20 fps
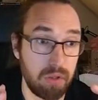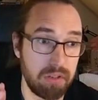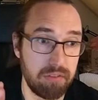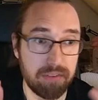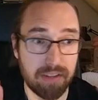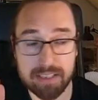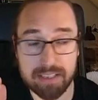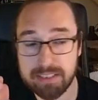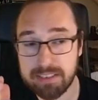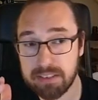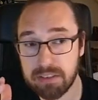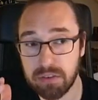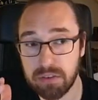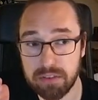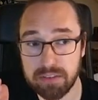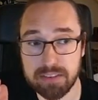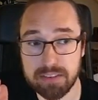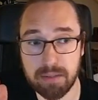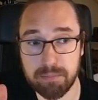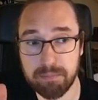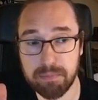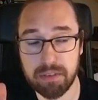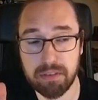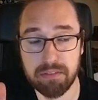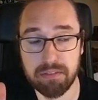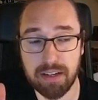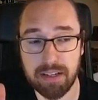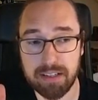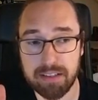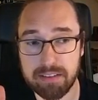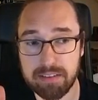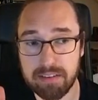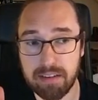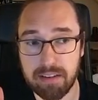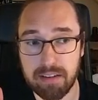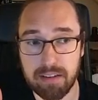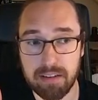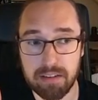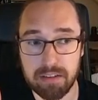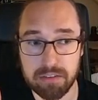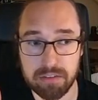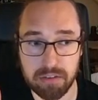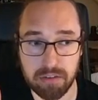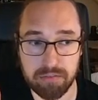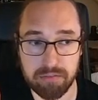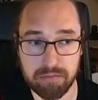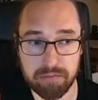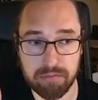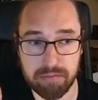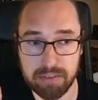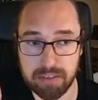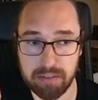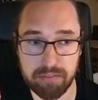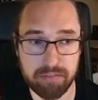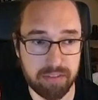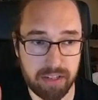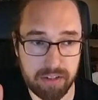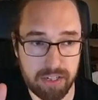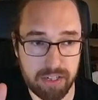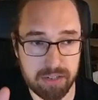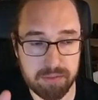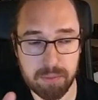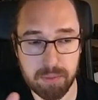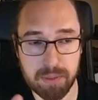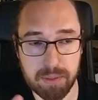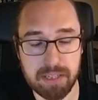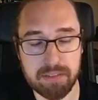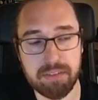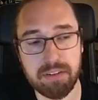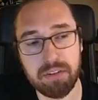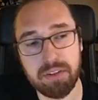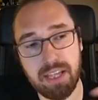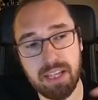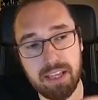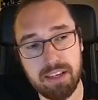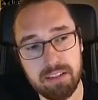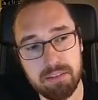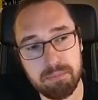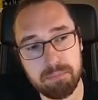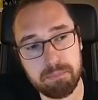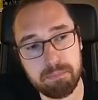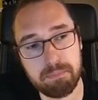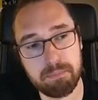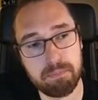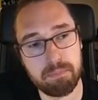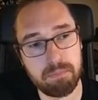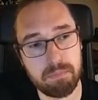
device dot some device, some variable, whatever, on any